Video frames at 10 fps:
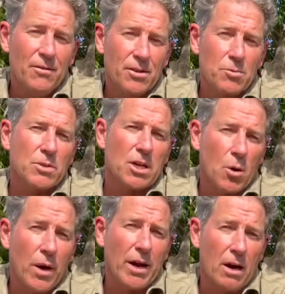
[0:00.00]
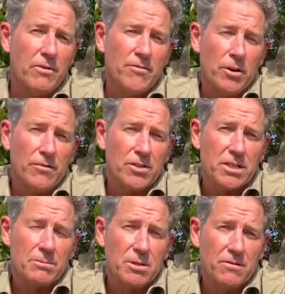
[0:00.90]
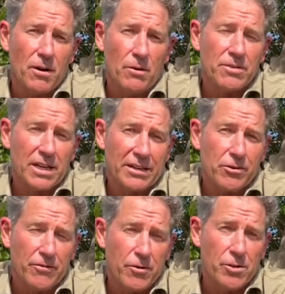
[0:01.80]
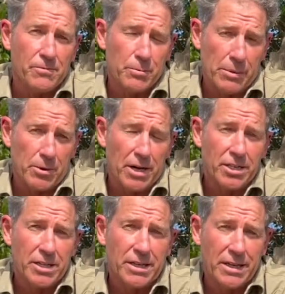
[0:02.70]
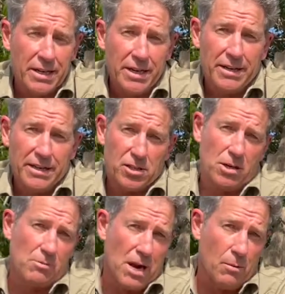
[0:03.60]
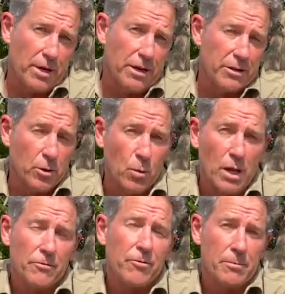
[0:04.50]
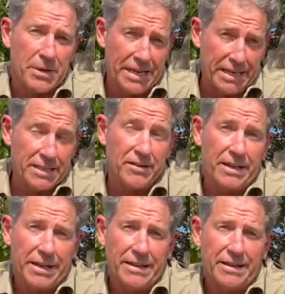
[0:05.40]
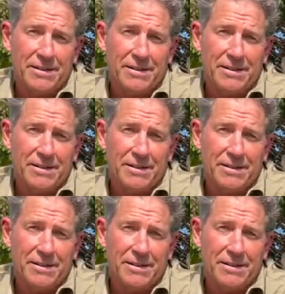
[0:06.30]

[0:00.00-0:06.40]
This was a quick overview of the steps involved in electrofusion preparation. Next time round, we're going to do a weld from the beginning to the end.